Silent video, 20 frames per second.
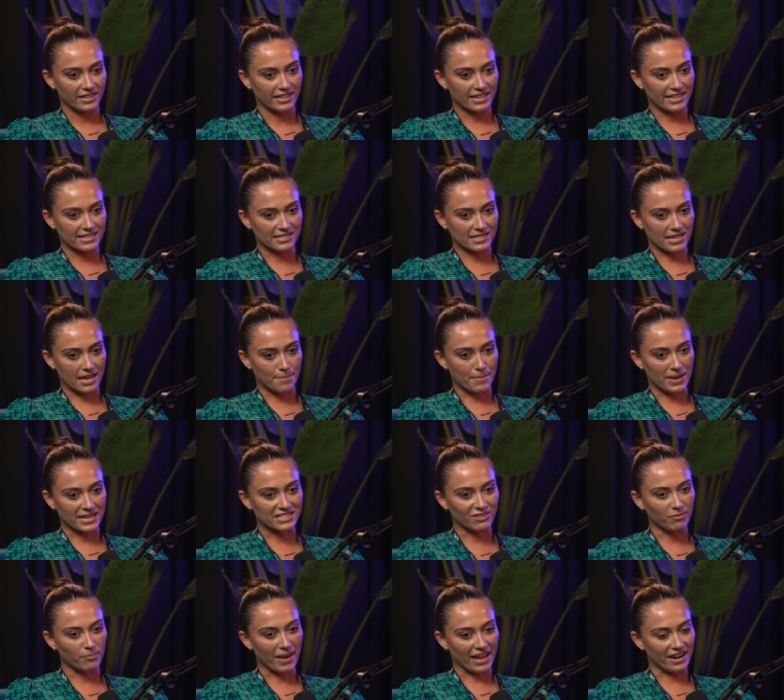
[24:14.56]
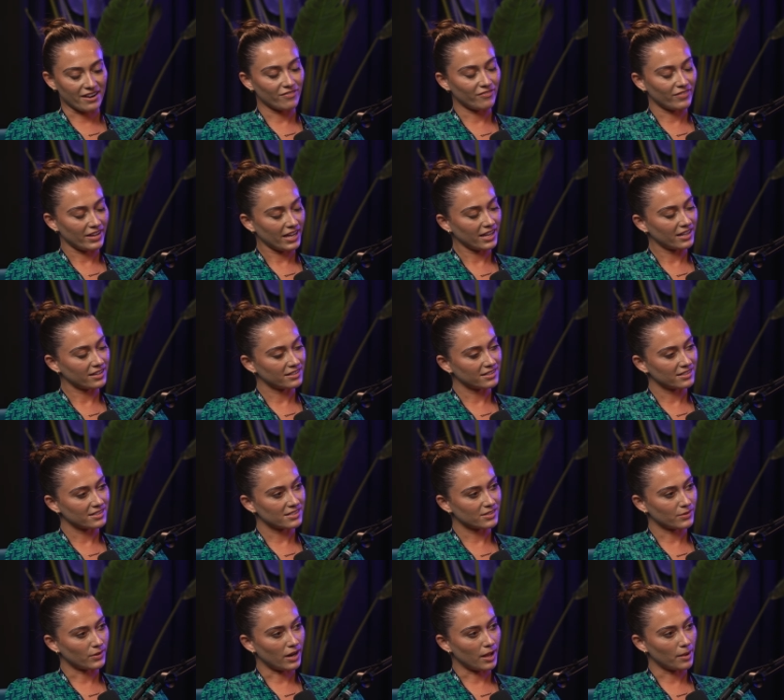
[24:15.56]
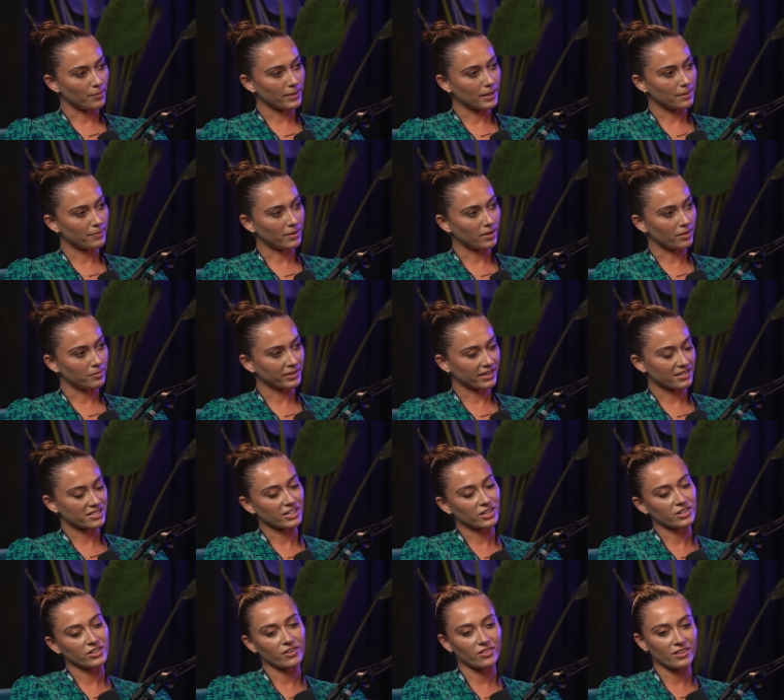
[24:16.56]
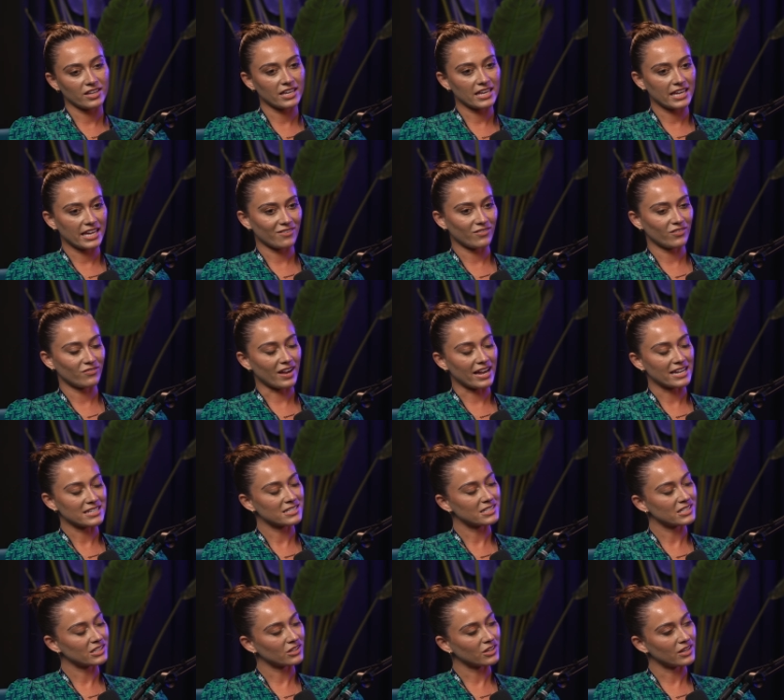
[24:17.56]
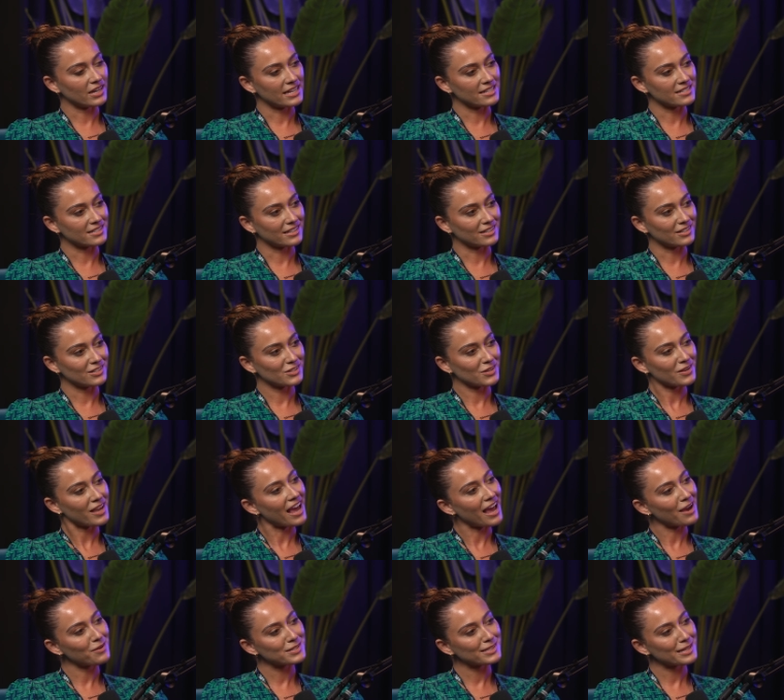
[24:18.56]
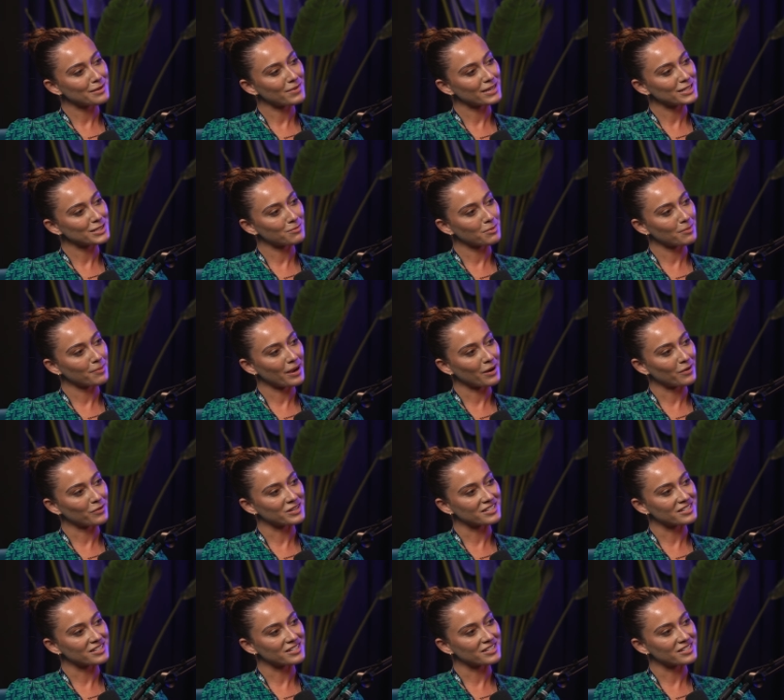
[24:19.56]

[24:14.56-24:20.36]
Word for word: it's a massive benefit to a lot of people because you could, I don't think you can give advice until you listen so yeah i would say my superpower